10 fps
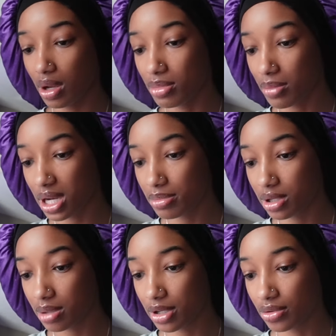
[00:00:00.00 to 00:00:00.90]
But I'm about to
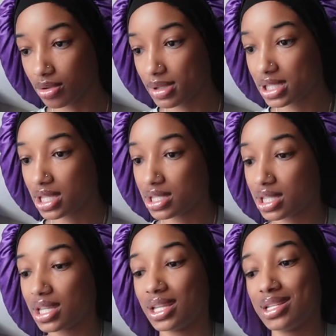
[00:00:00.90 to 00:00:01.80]
book him a grooming
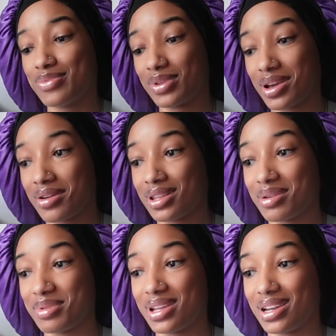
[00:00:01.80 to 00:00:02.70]
session, and this vlog that
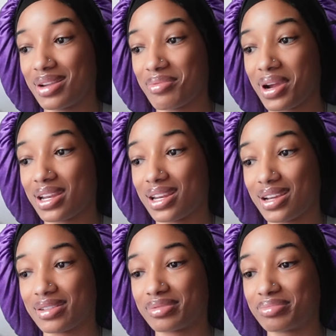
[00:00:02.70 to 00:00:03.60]
I'm editing right
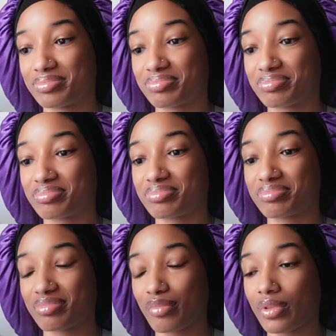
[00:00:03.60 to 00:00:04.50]
now,
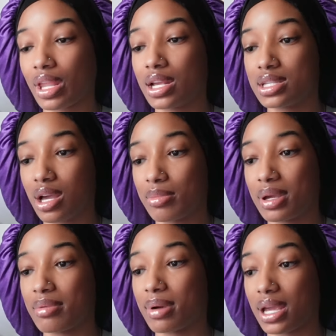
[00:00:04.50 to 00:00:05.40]
it's gonna be
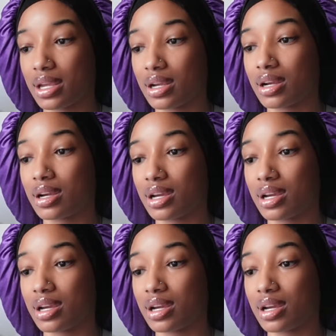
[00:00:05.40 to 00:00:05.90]
a banger.